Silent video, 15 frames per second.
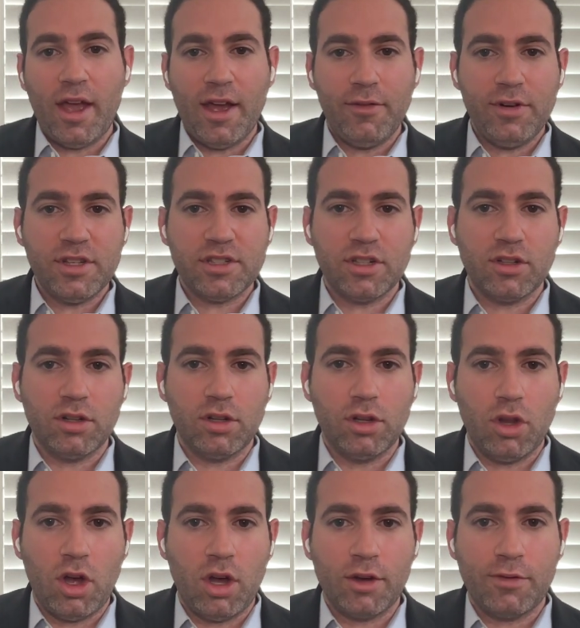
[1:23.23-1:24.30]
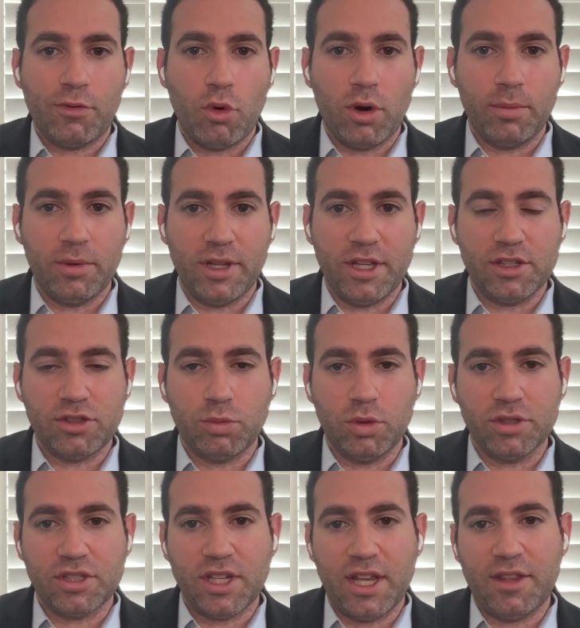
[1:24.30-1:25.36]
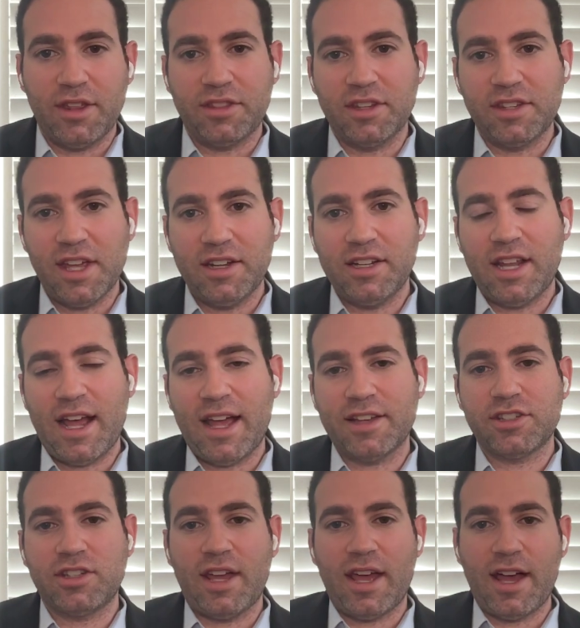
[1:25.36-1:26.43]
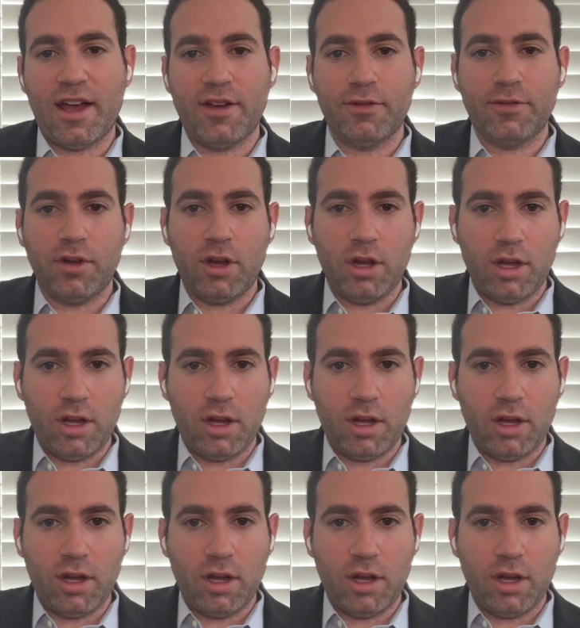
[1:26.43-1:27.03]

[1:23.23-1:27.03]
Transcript: Every single long-form lease will say that the tenant has to have